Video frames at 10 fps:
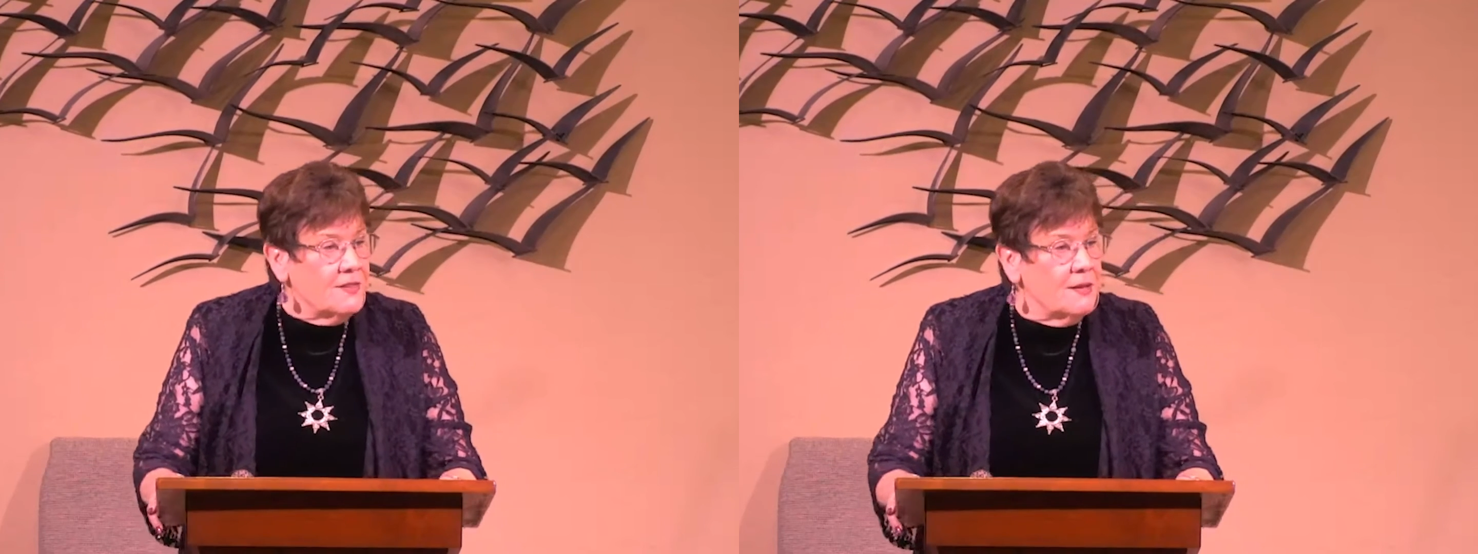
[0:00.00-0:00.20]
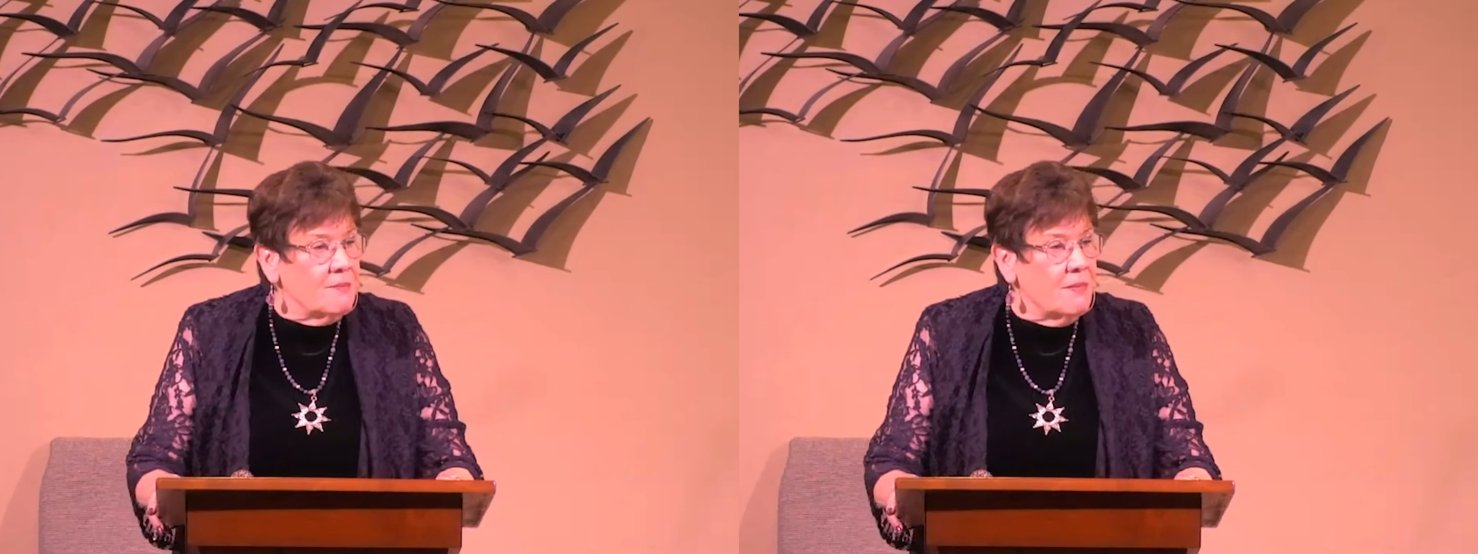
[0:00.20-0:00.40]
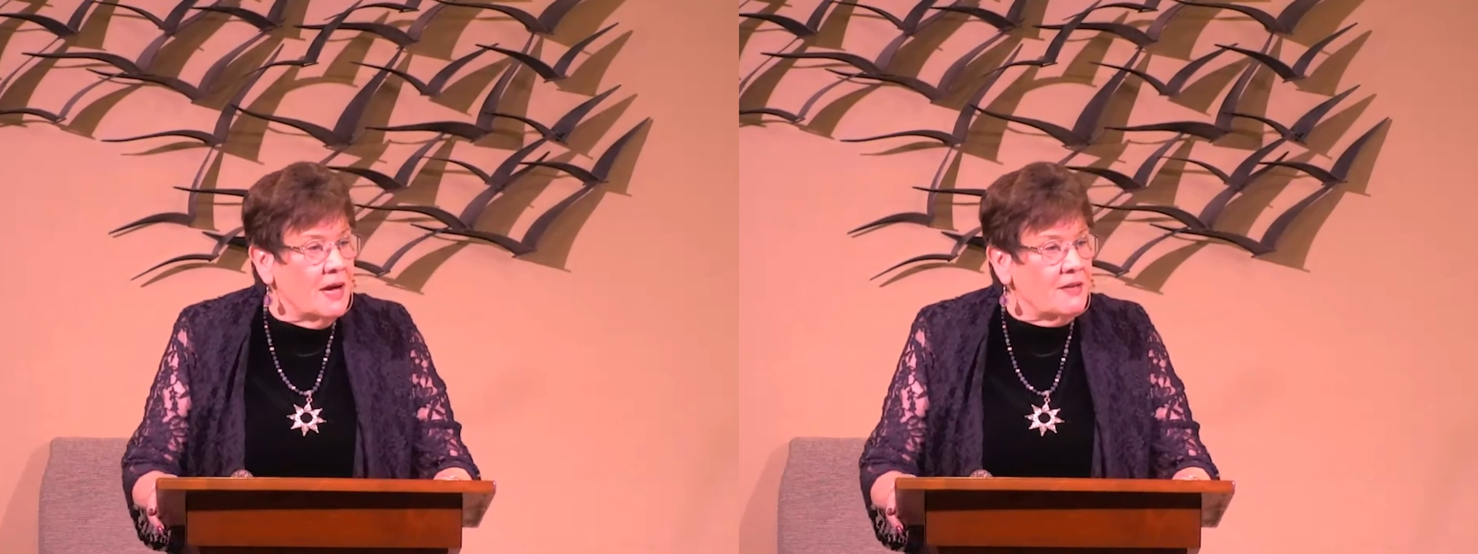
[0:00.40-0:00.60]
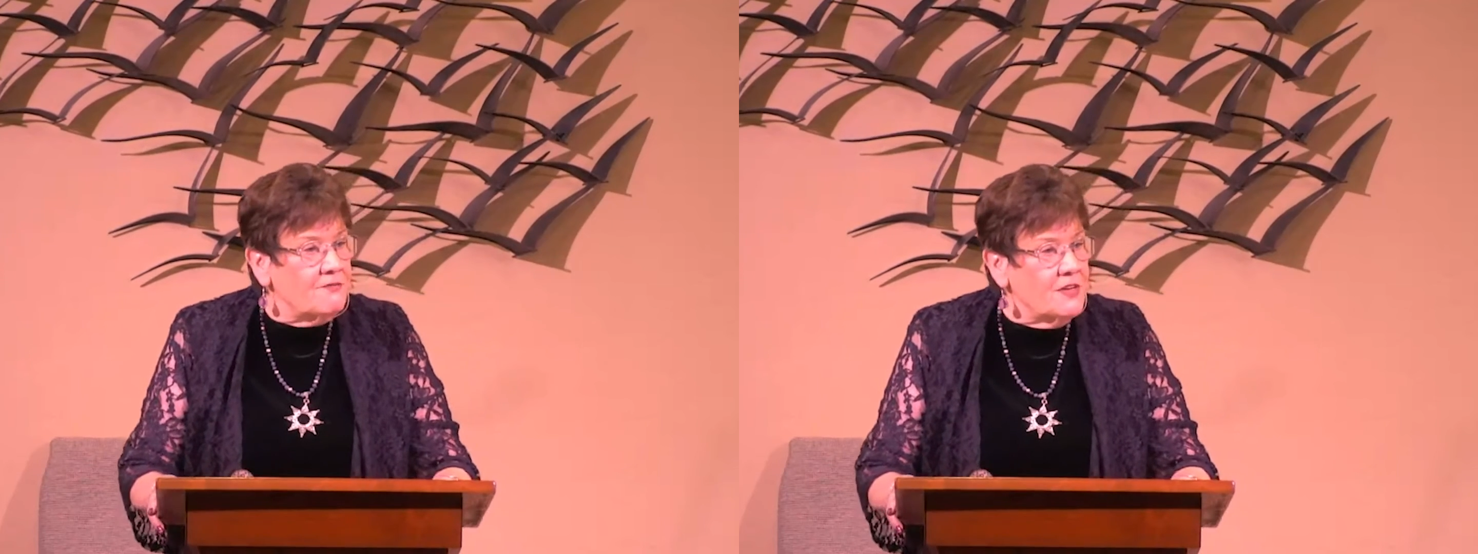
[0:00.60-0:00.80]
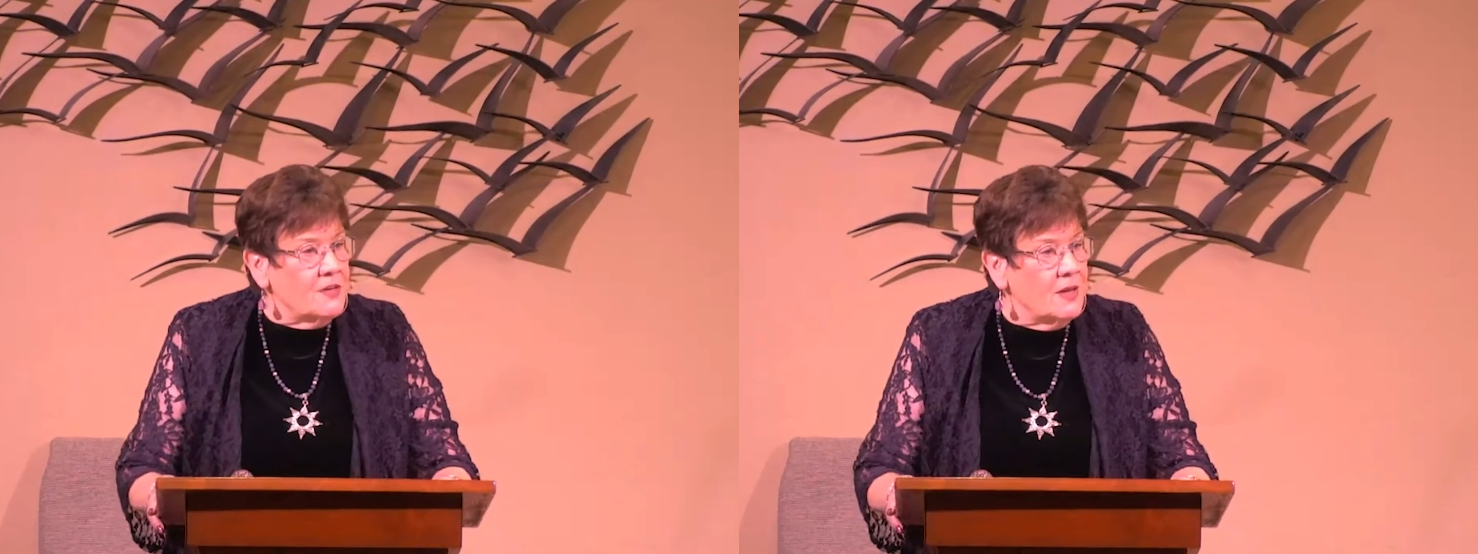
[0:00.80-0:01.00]
that
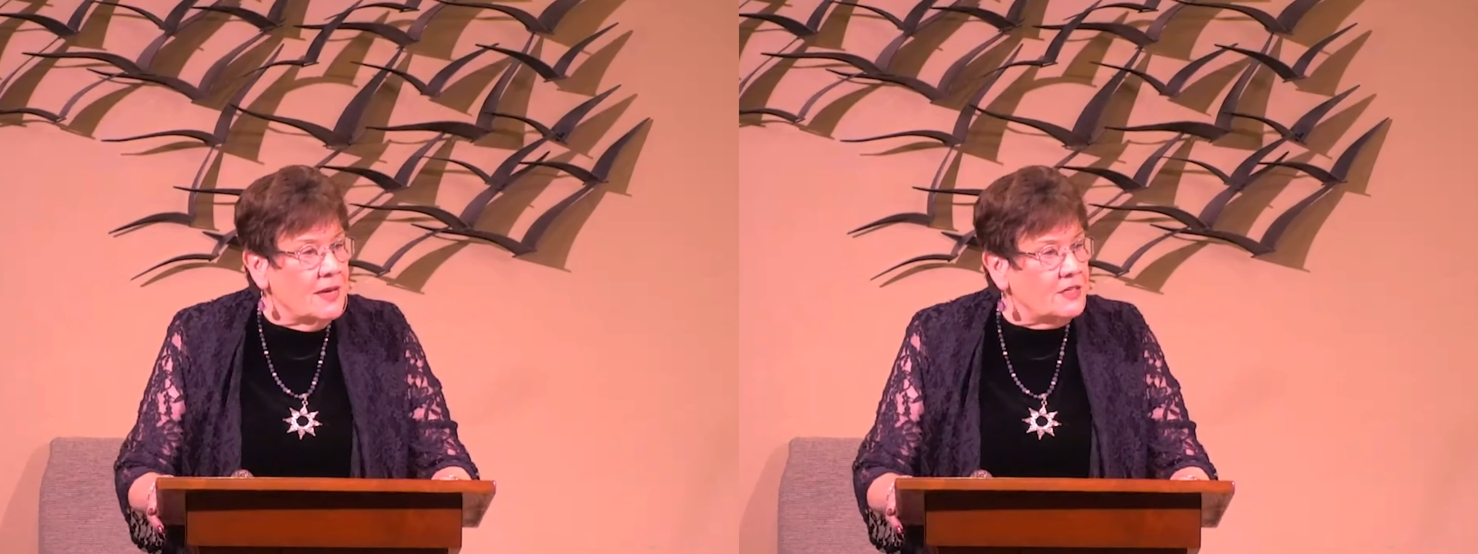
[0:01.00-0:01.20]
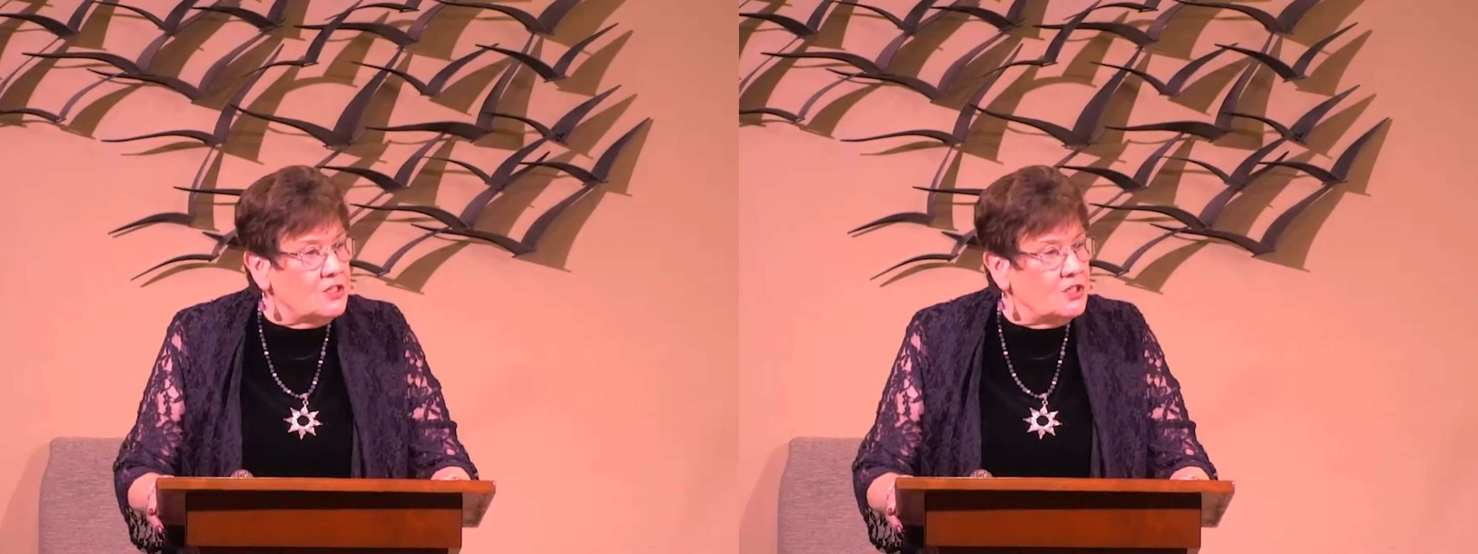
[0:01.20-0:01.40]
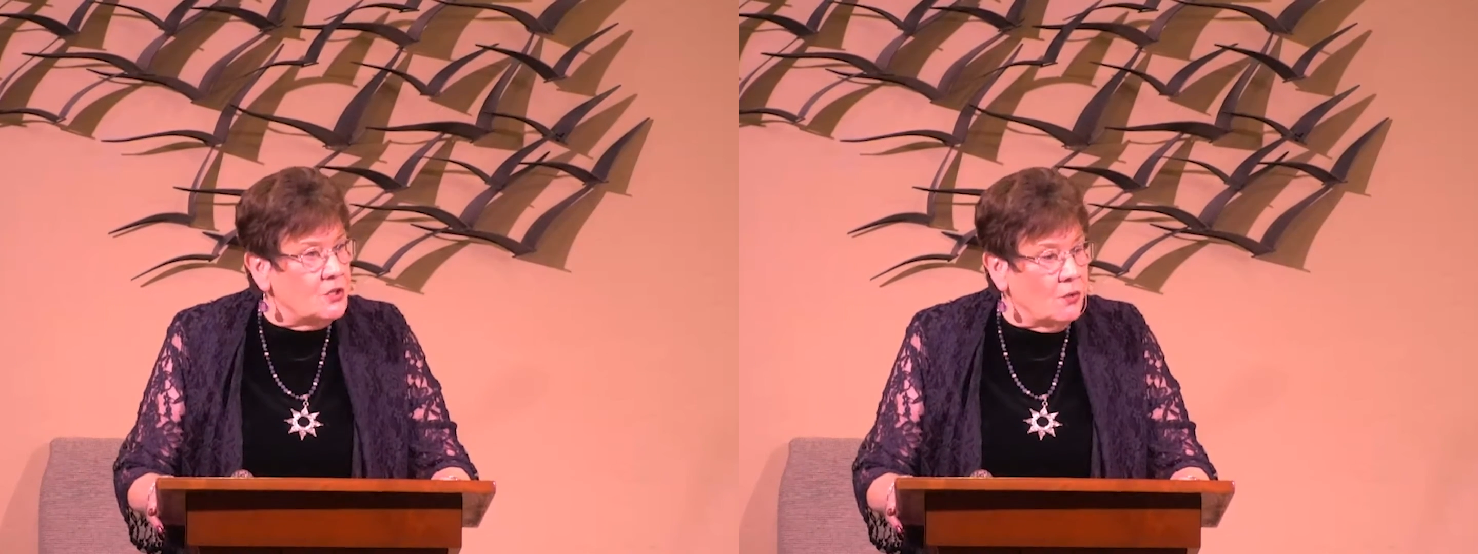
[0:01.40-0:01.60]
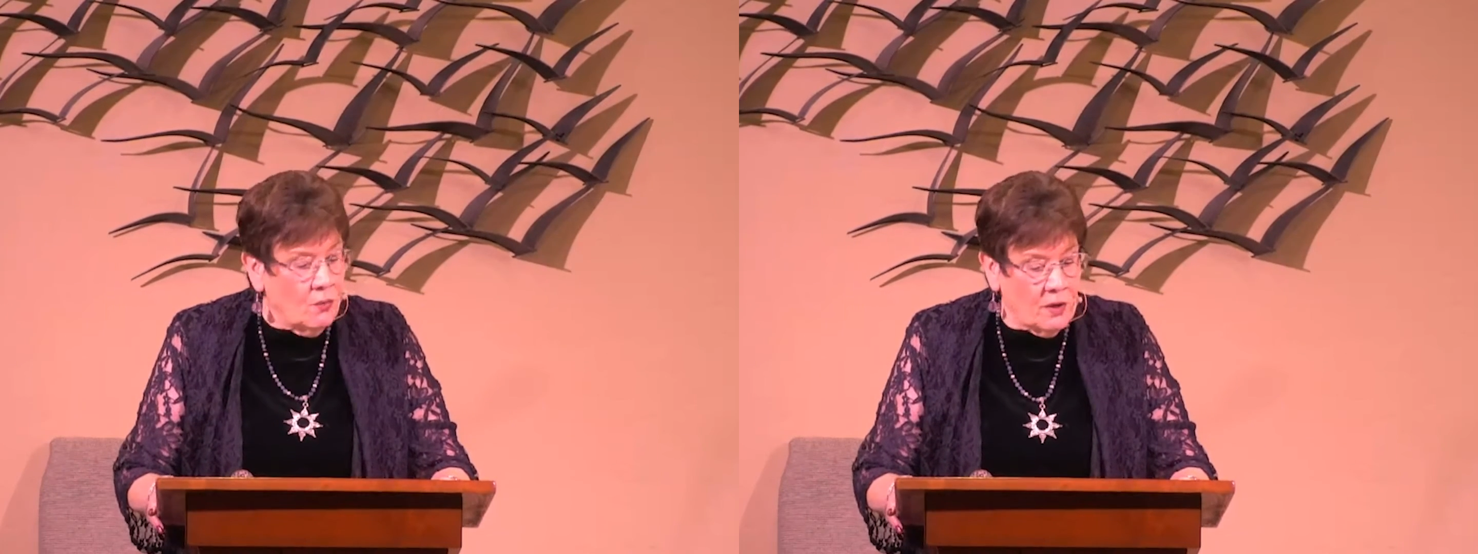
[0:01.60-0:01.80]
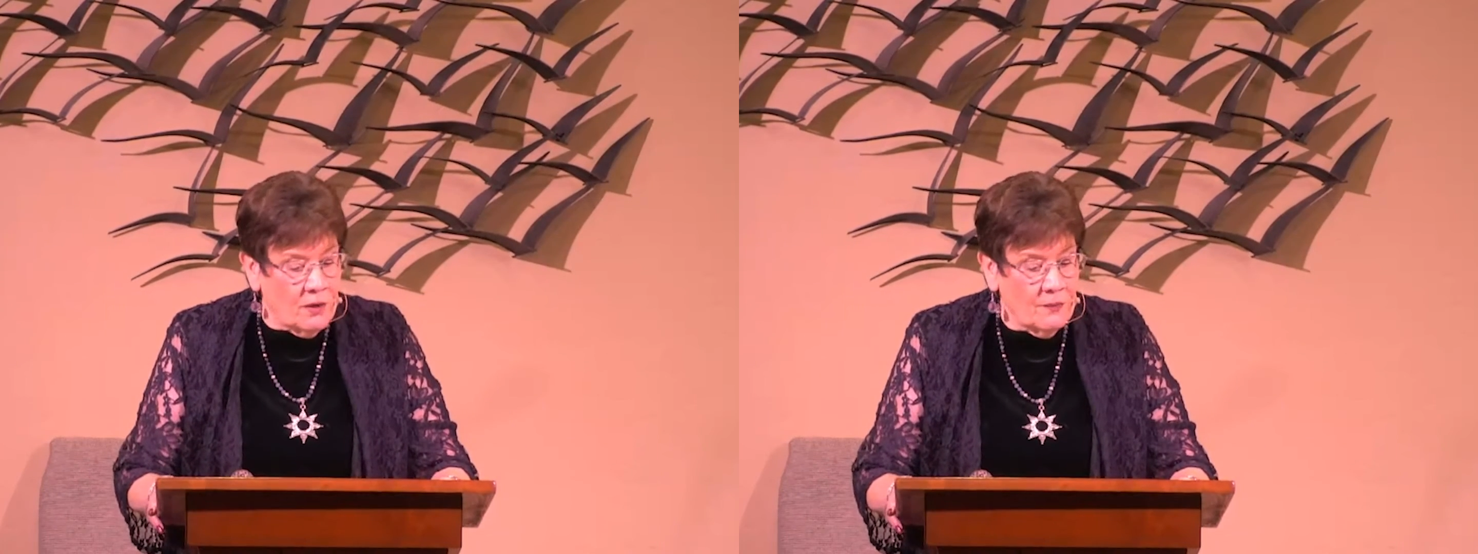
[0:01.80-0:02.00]
might feel like a
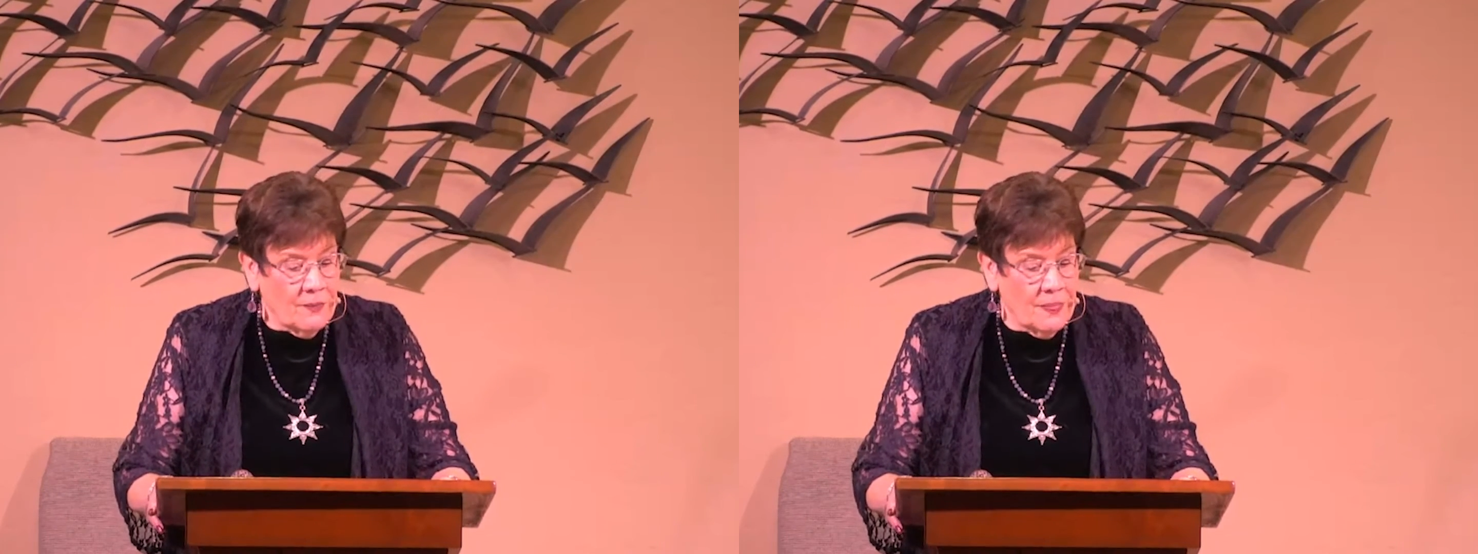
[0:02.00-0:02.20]
chore?